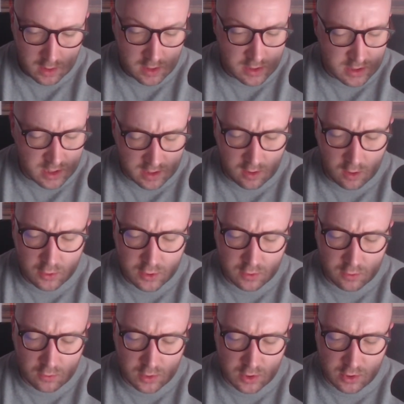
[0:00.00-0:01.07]

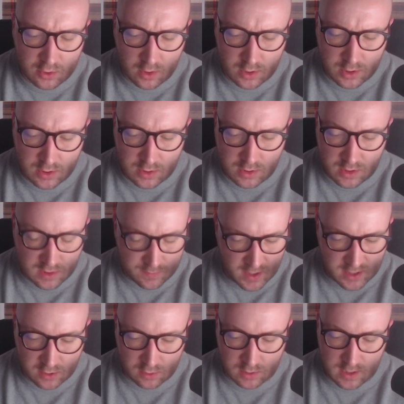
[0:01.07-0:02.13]
psychological constructions a
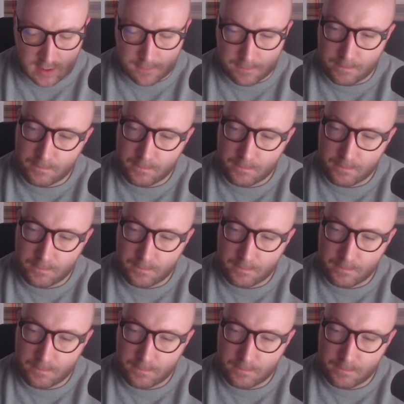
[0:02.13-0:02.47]
specialty,